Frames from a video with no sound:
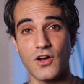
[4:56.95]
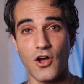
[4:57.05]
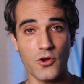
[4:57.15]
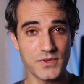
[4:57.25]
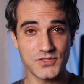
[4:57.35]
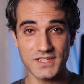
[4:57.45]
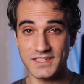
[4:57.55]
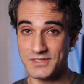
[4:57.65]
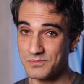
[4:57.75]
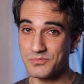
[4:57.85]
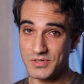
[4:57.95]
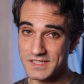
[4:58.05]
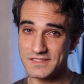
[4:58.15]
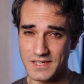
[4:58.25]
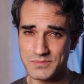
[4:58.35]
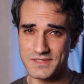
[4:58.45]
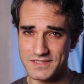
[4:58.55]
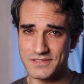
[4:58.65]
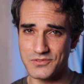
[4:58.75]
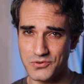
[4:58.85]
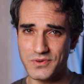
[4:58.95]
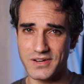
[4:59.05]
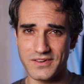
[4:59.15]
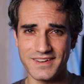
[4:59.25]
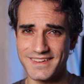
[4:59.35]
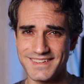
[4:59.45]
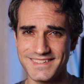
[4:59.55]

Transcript: RBG had a pretty substantive career.